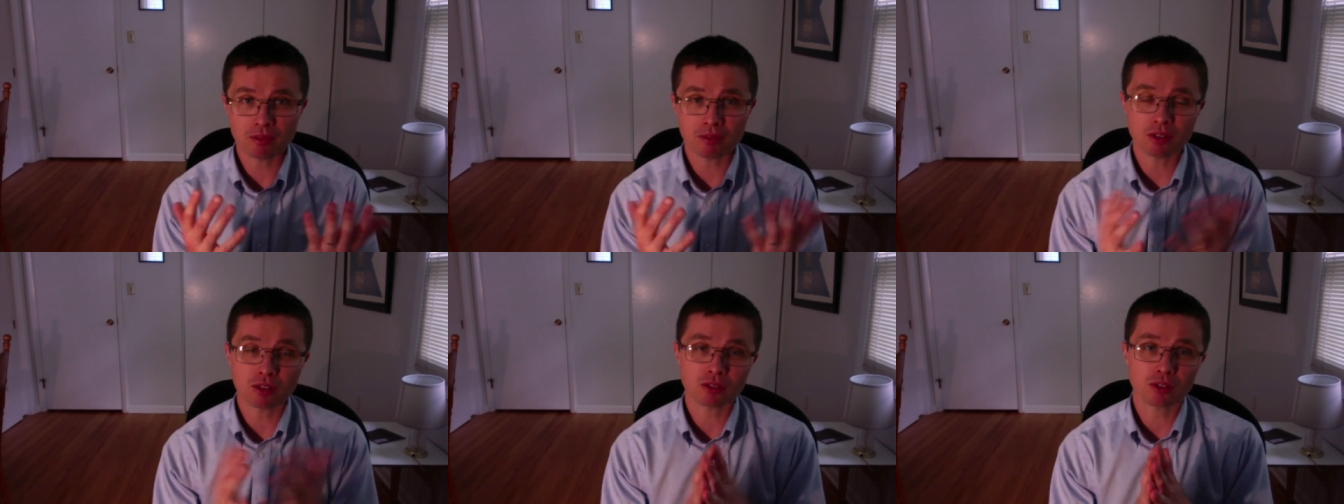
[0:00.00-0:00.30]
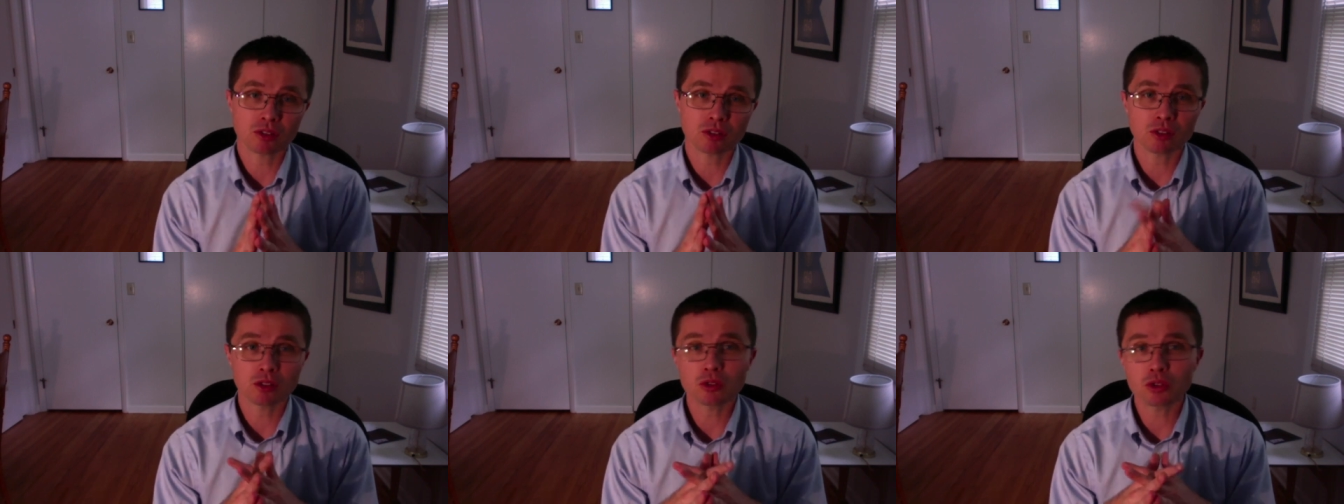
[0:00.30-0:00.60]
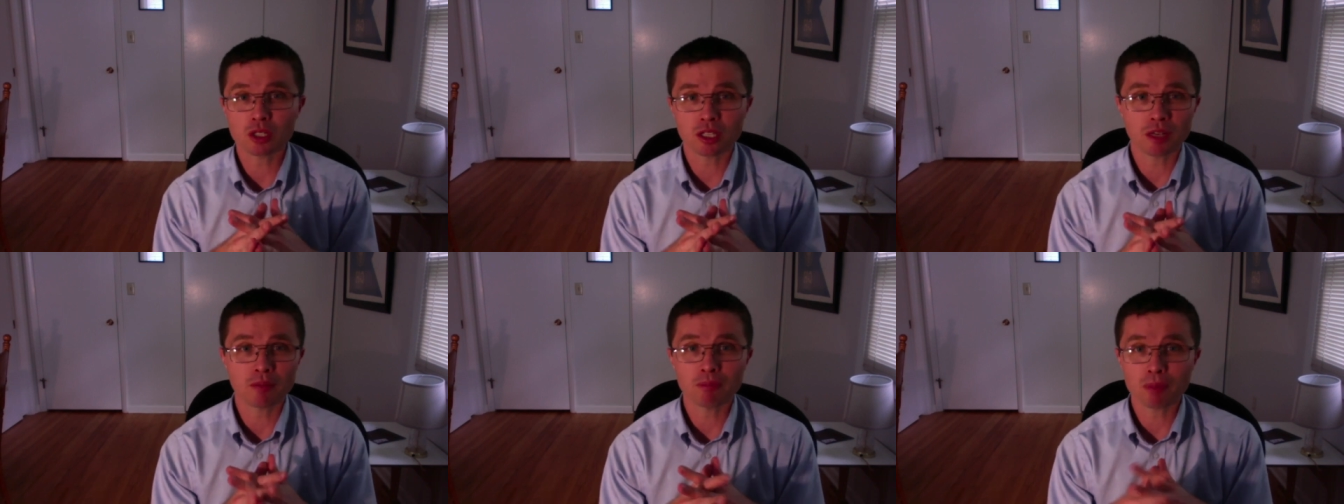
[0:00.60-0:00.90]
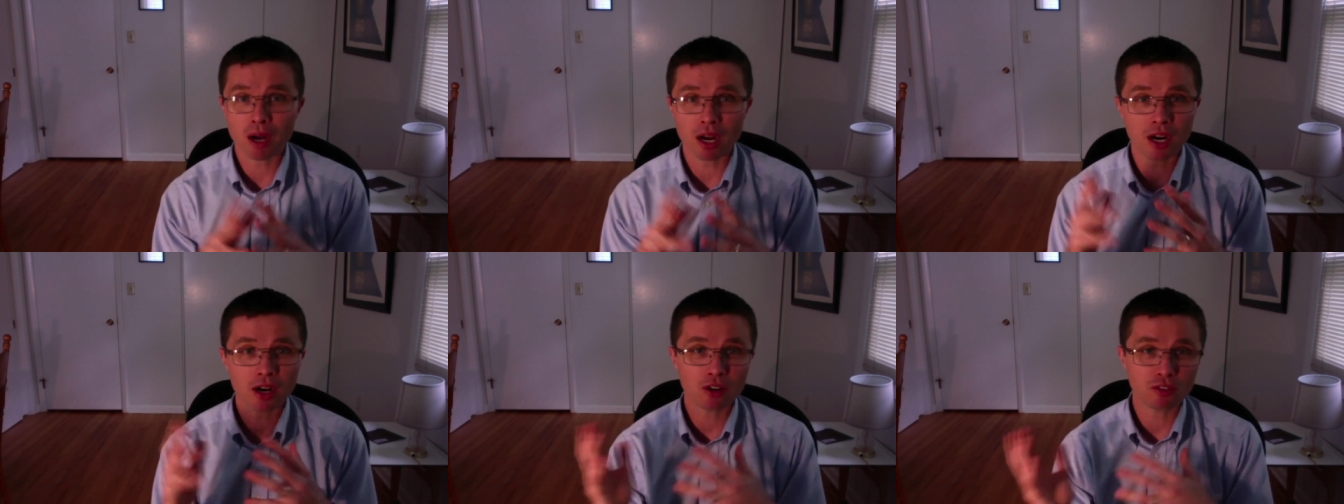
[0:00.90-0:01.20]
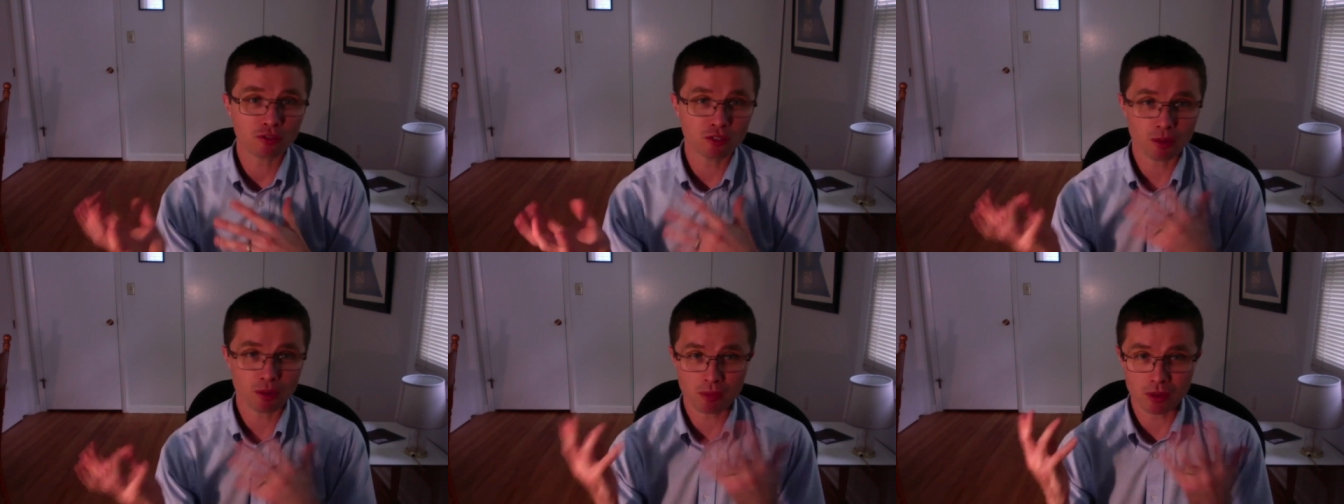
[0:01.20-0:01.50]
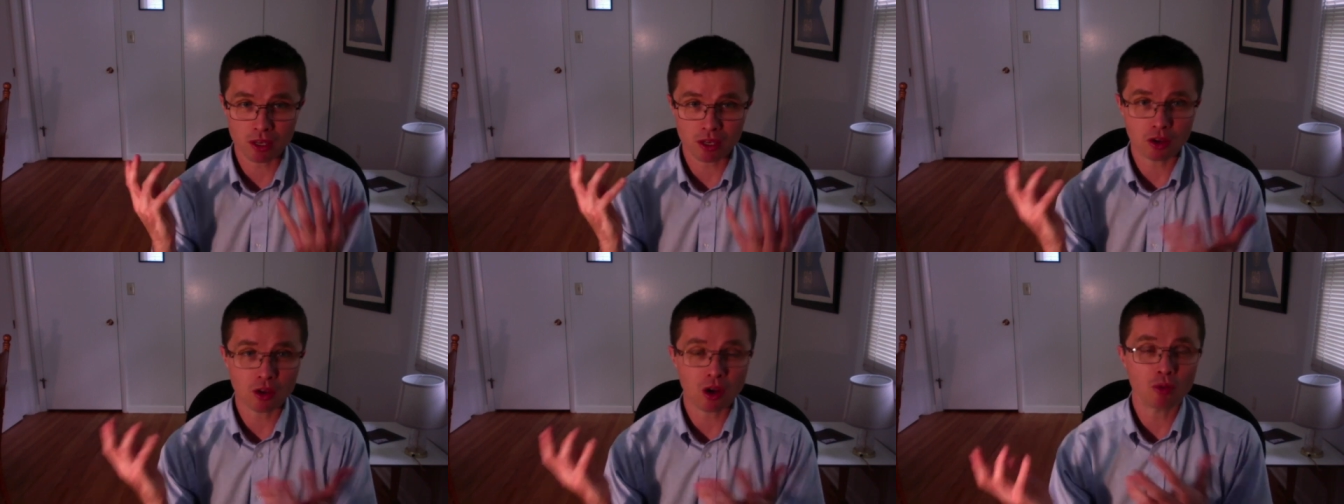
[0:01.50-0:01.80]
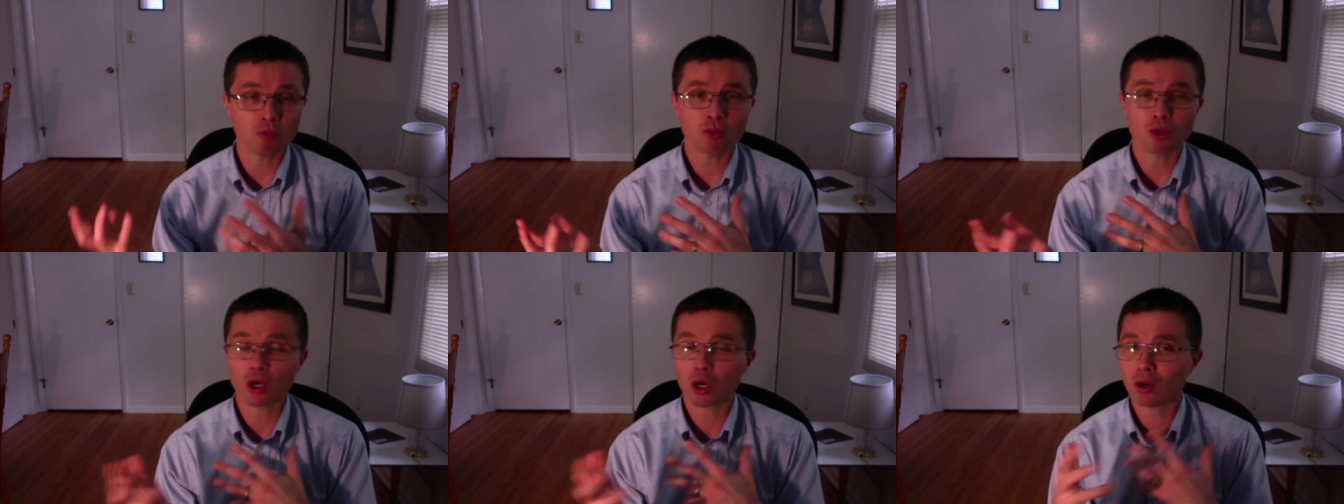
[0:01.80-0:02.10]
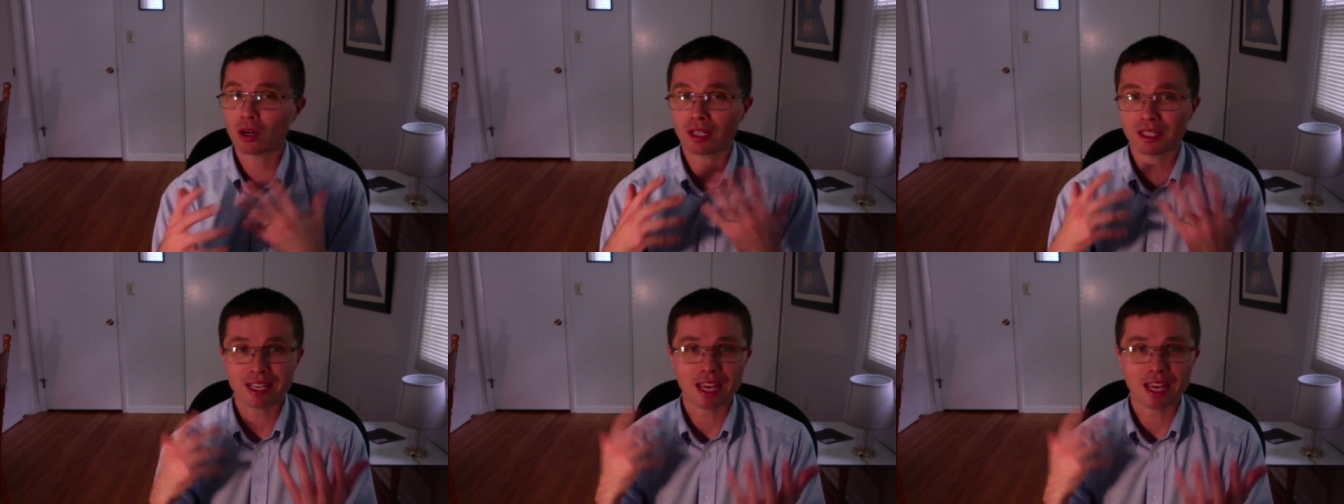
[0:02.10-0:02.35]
the Seleucid Empire, from the current